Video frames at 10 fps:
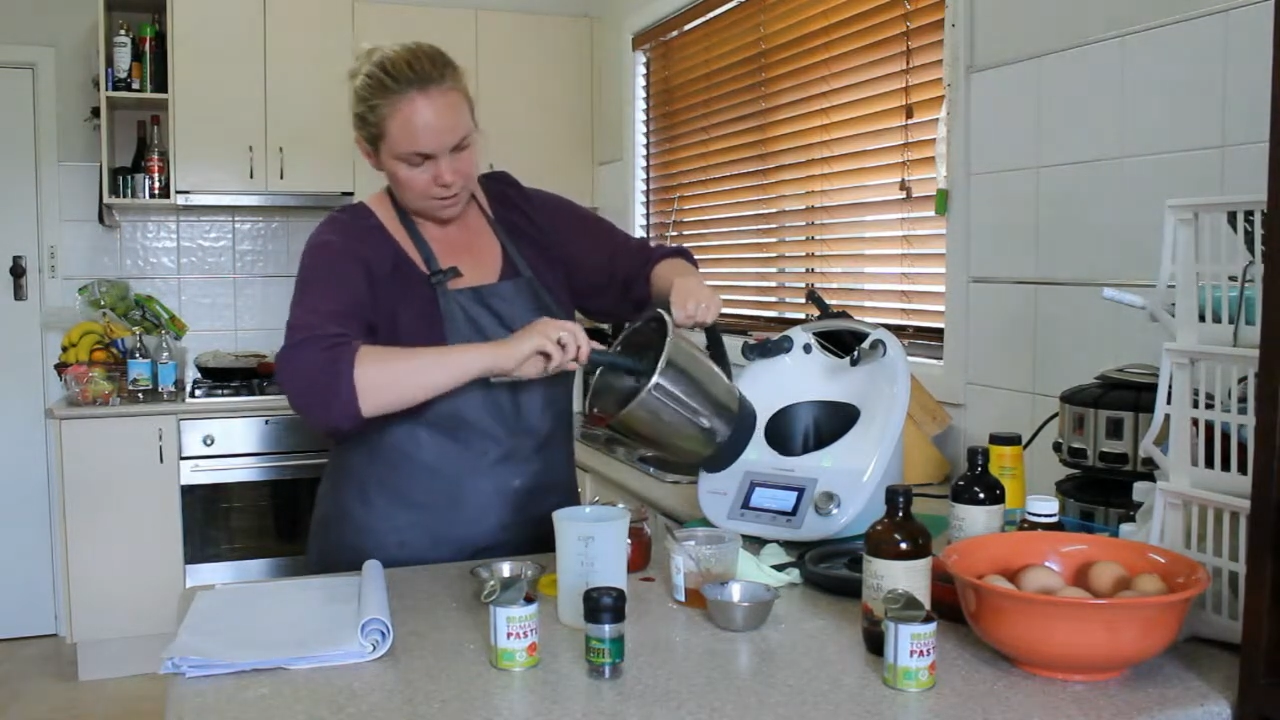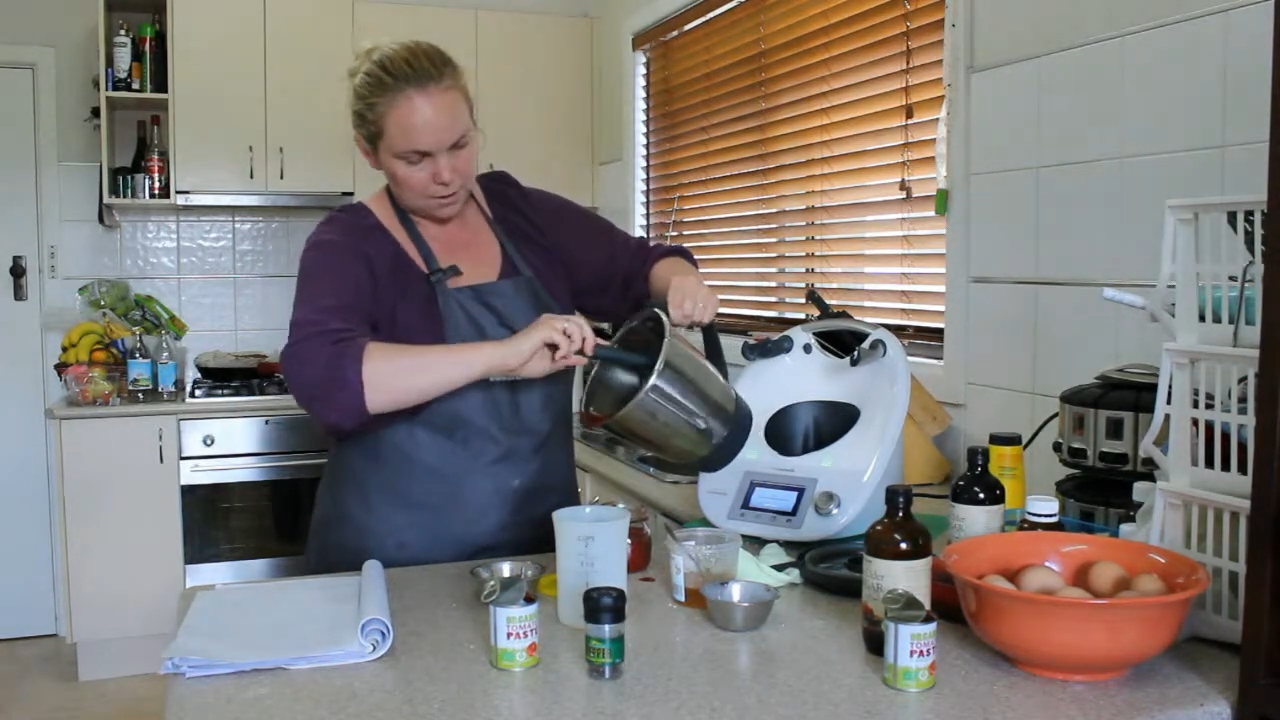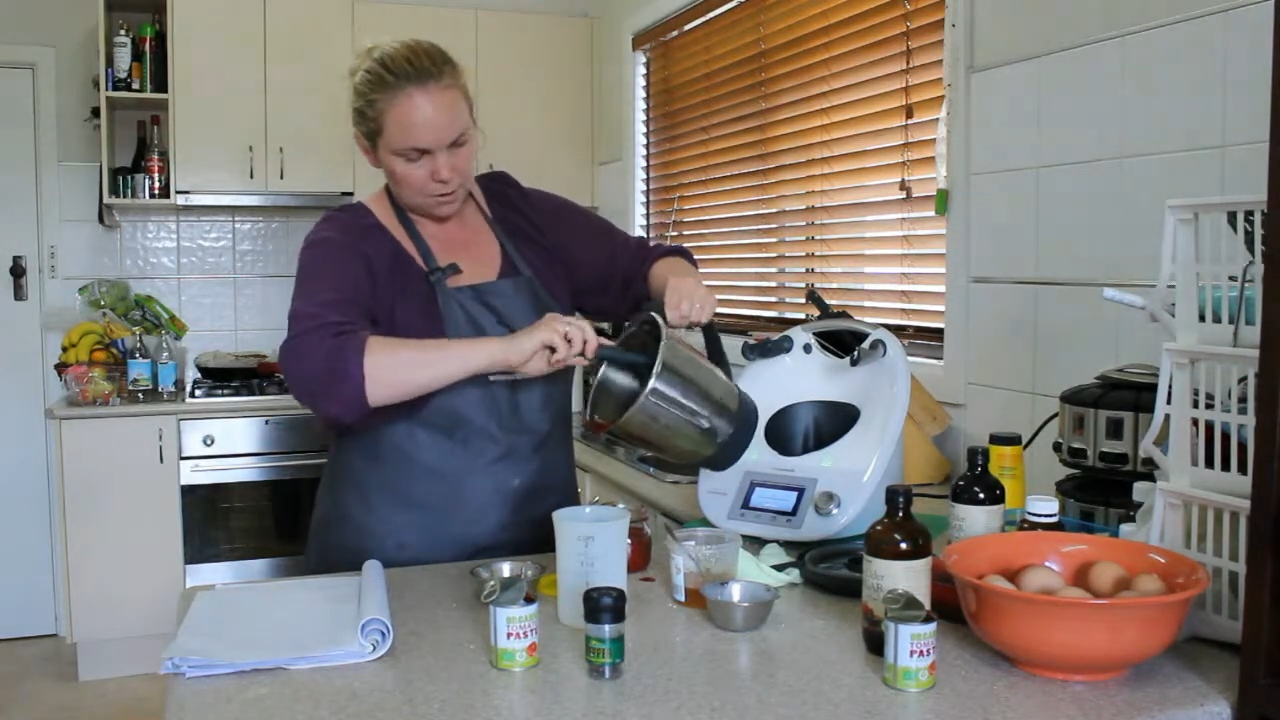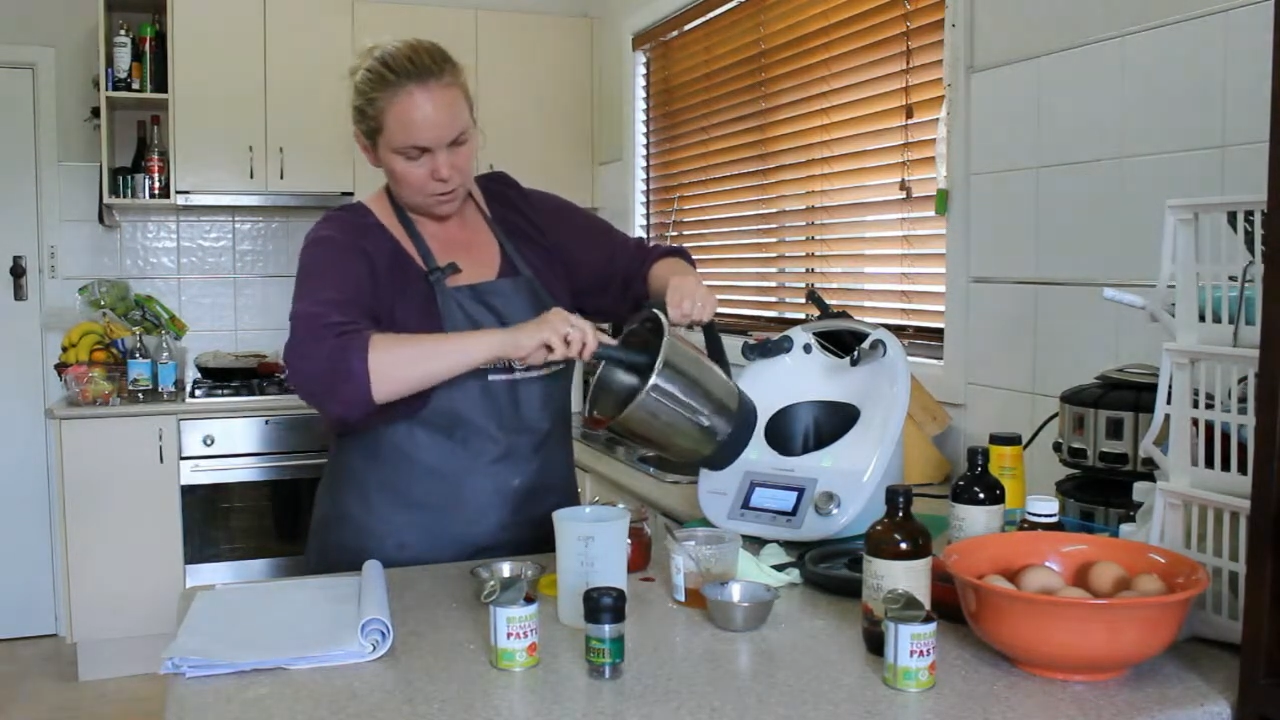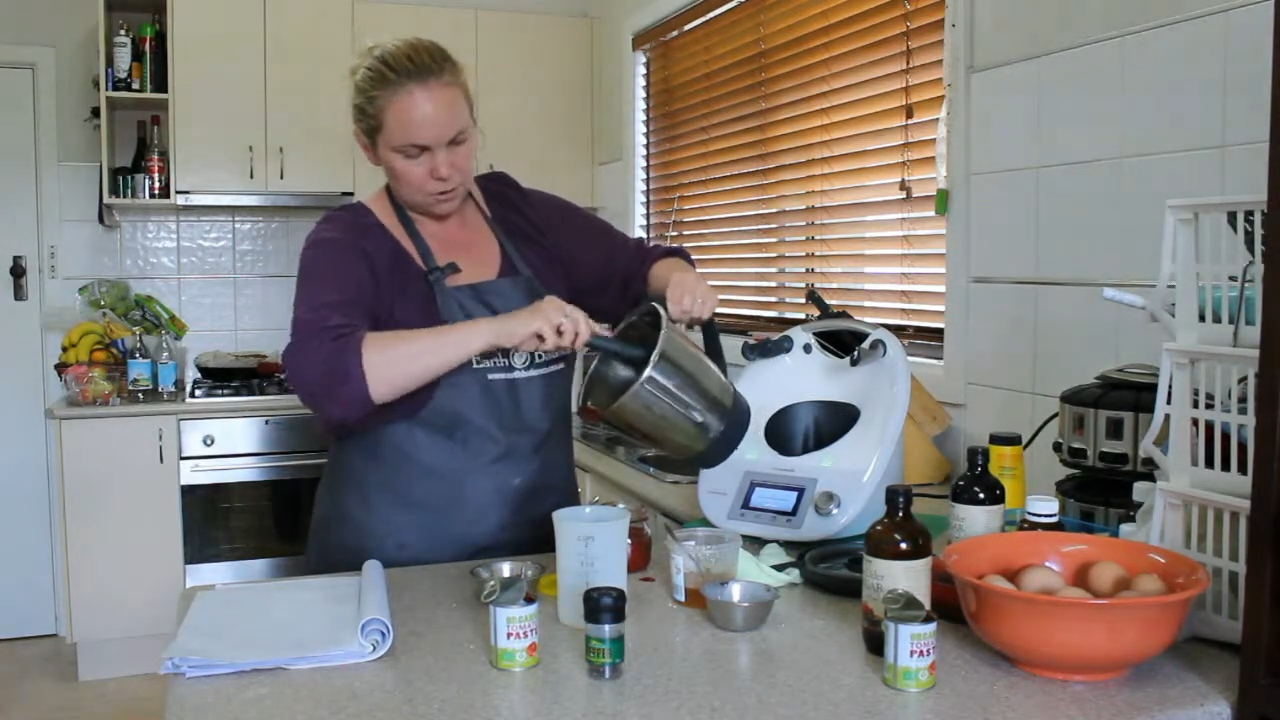
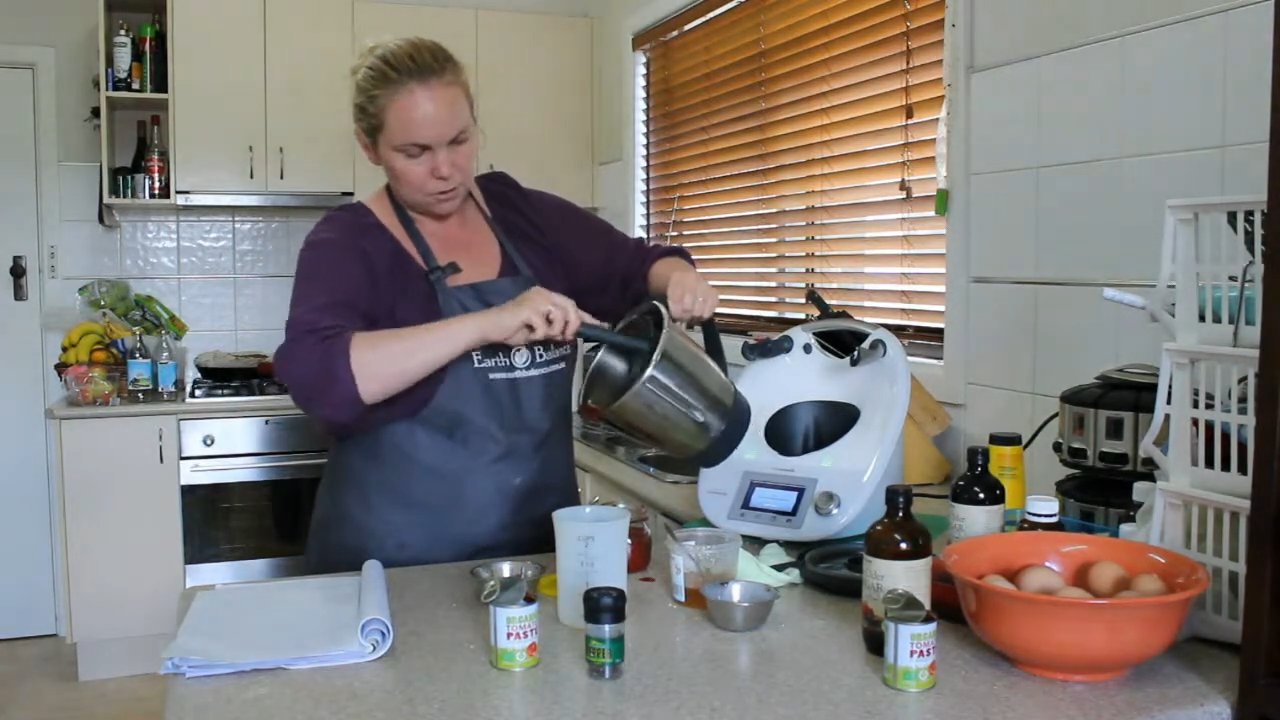and are not